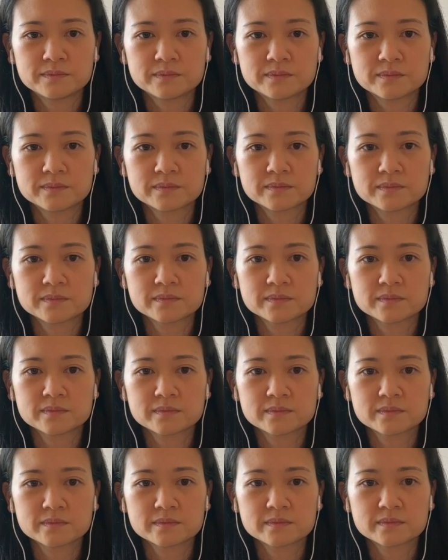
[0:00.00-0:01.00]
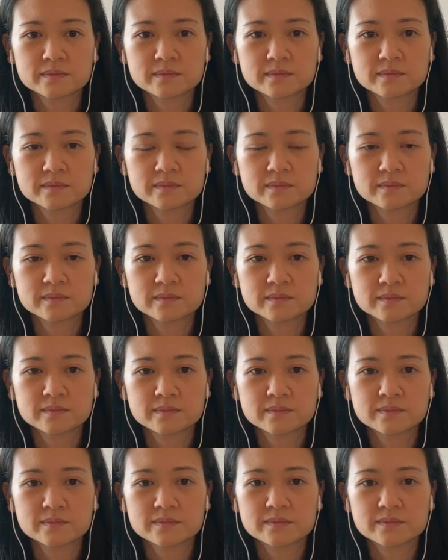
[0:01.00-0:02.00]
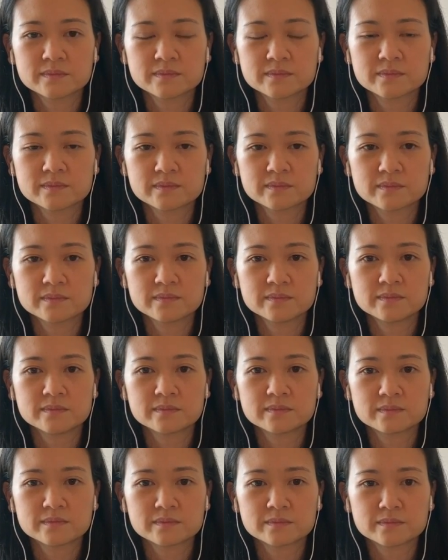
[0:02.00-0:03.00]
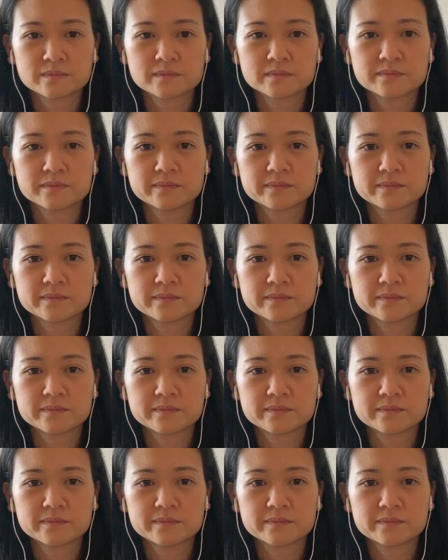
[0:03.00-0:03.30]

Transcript: (not speaking)